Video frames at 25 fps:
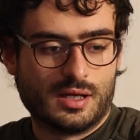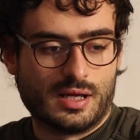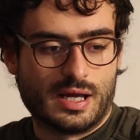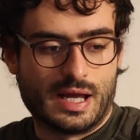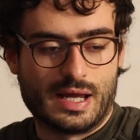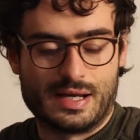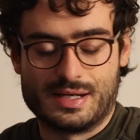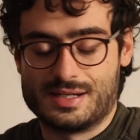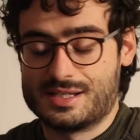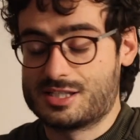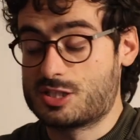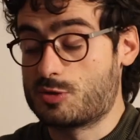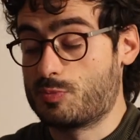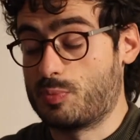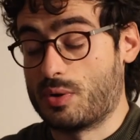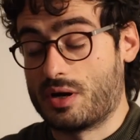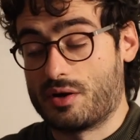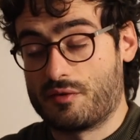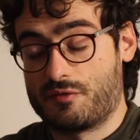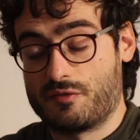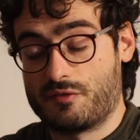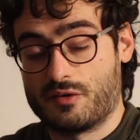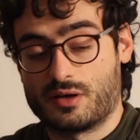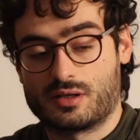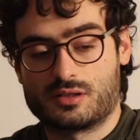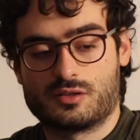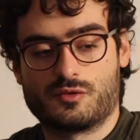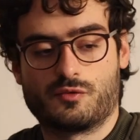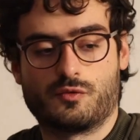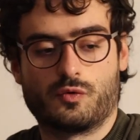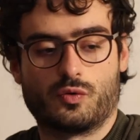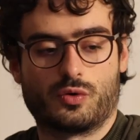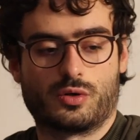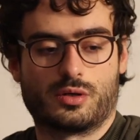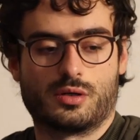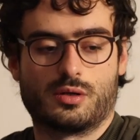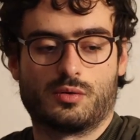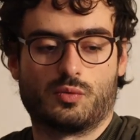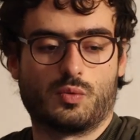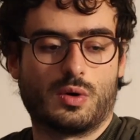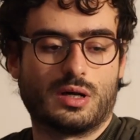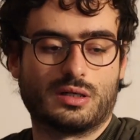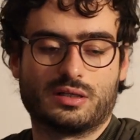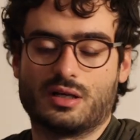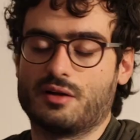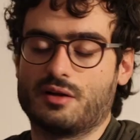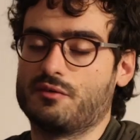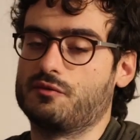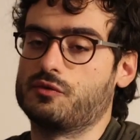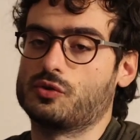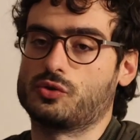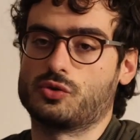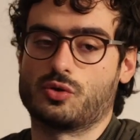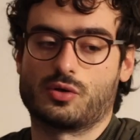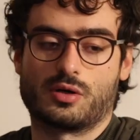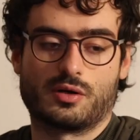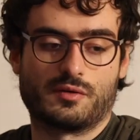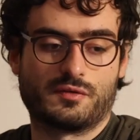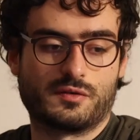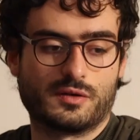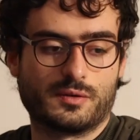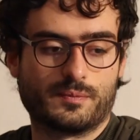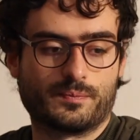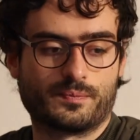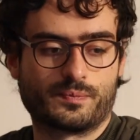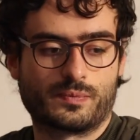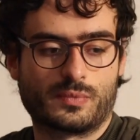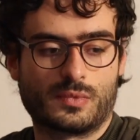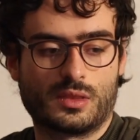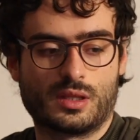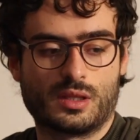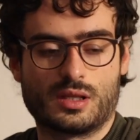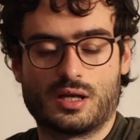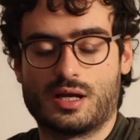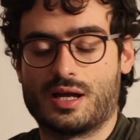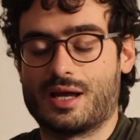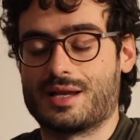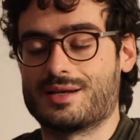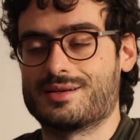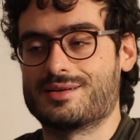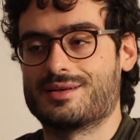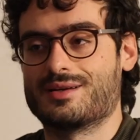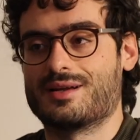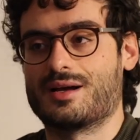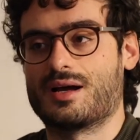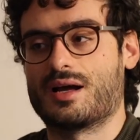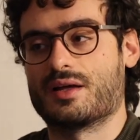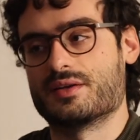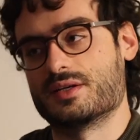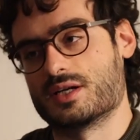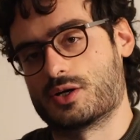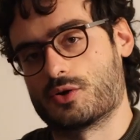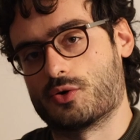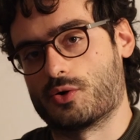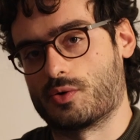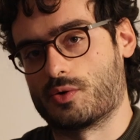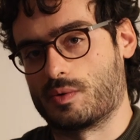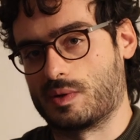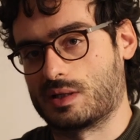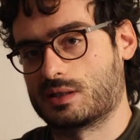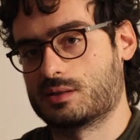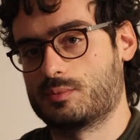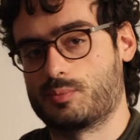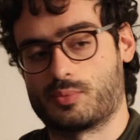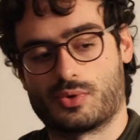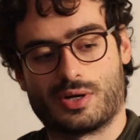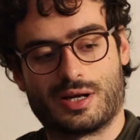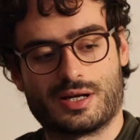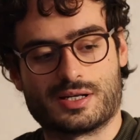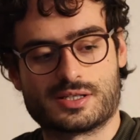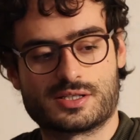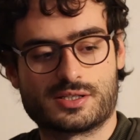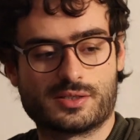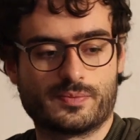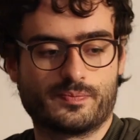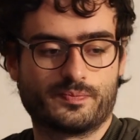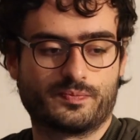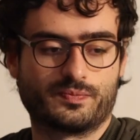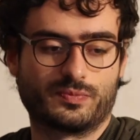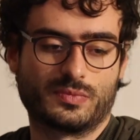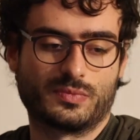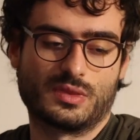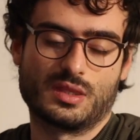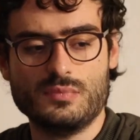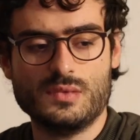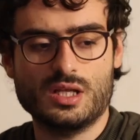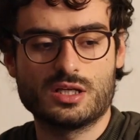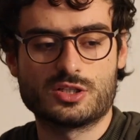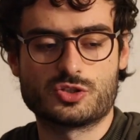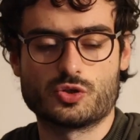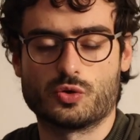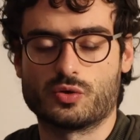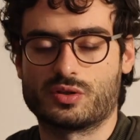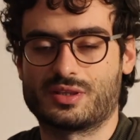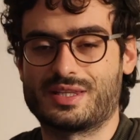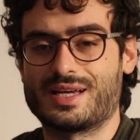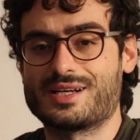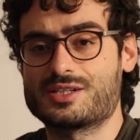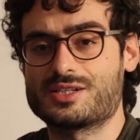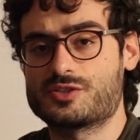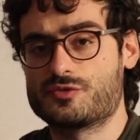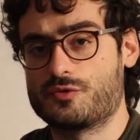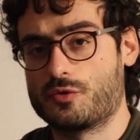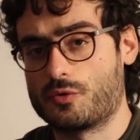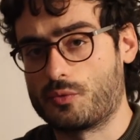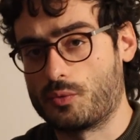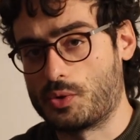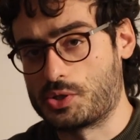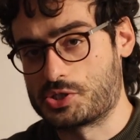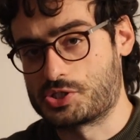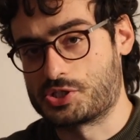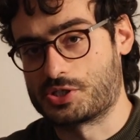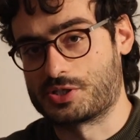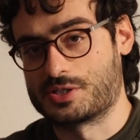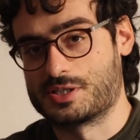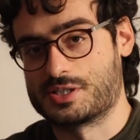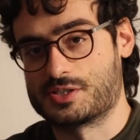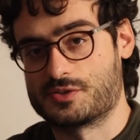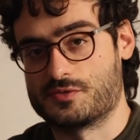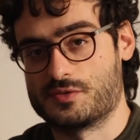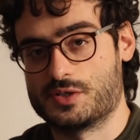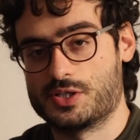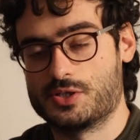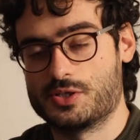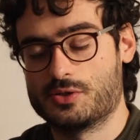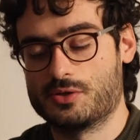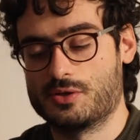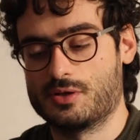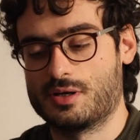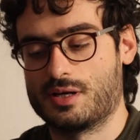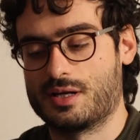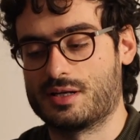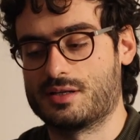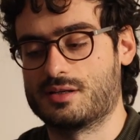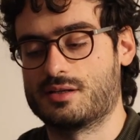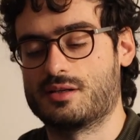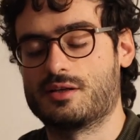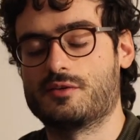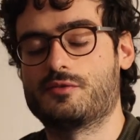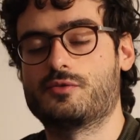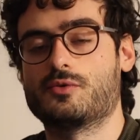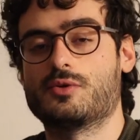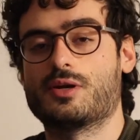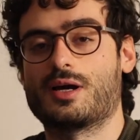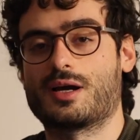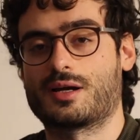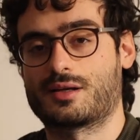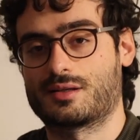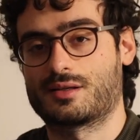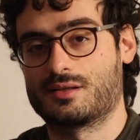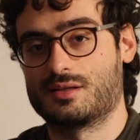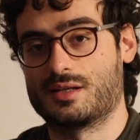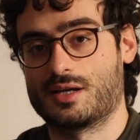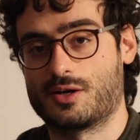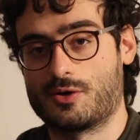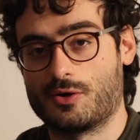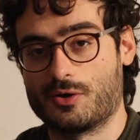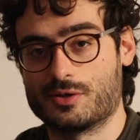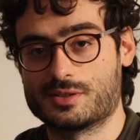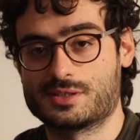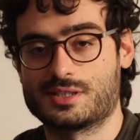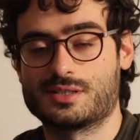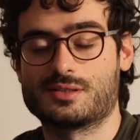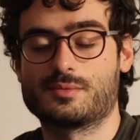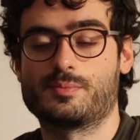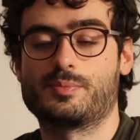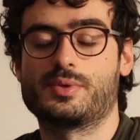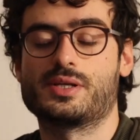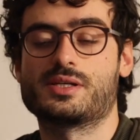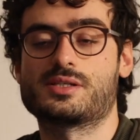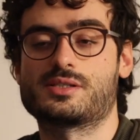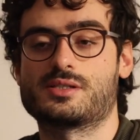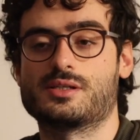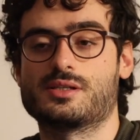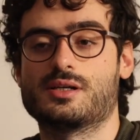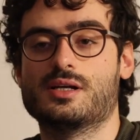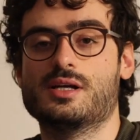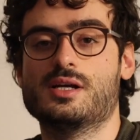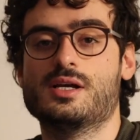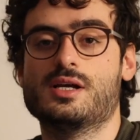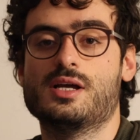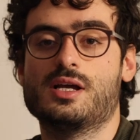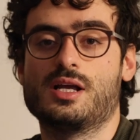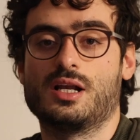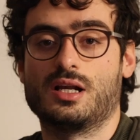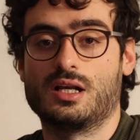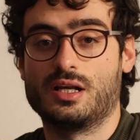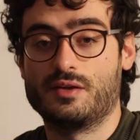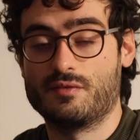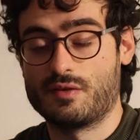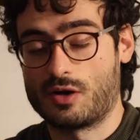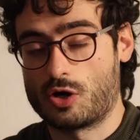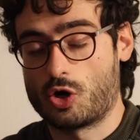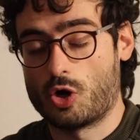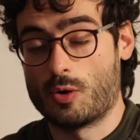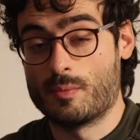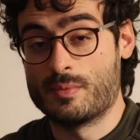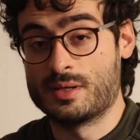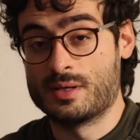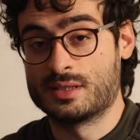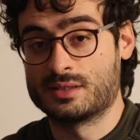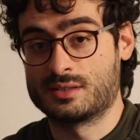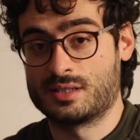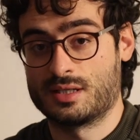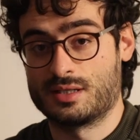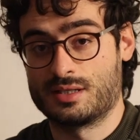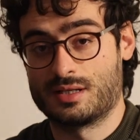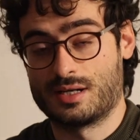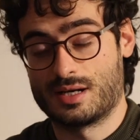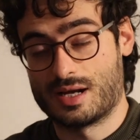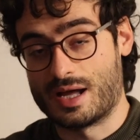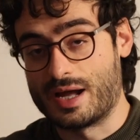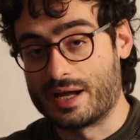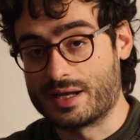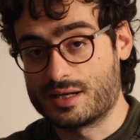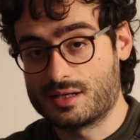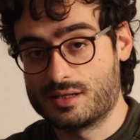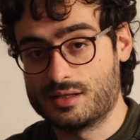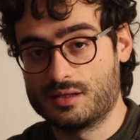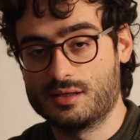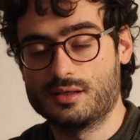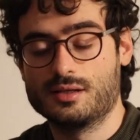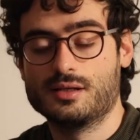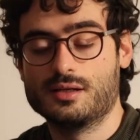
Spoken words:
and it's perfect for wildlife photography and at the correct price. So thanks for watching this video, and if you like the content, please leave a comment and a like,